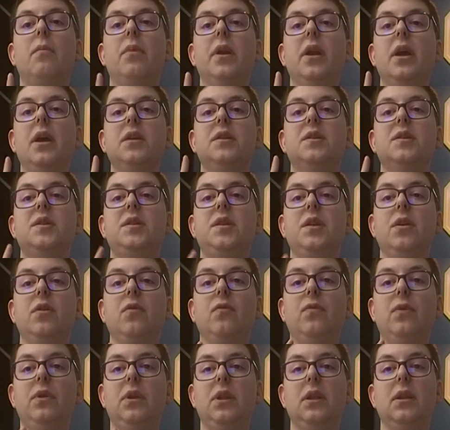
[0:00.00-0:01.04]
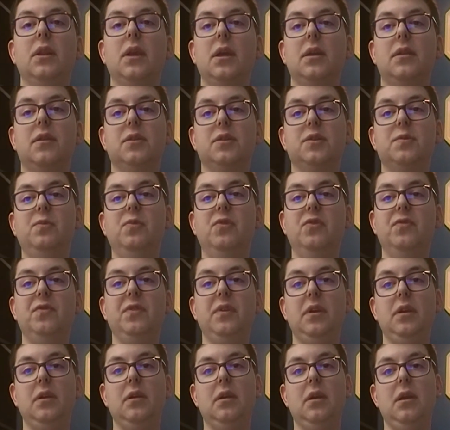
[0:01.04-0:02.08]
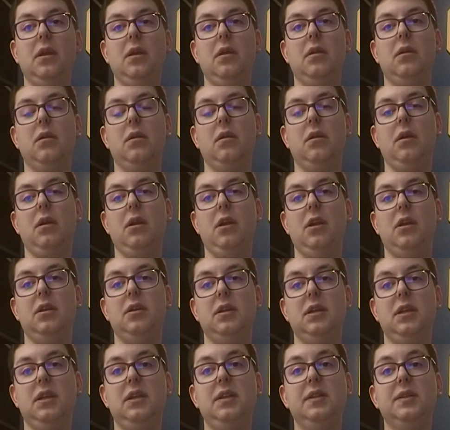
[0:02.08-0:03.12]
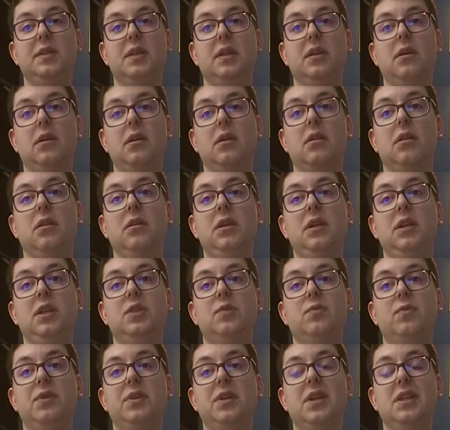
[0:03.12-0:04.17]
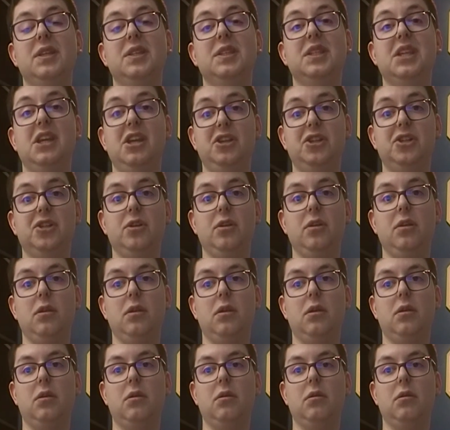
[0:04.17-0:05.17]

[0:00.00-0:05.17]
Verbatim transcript: But I still really like this movie, and it is a Clint Eastwood essential.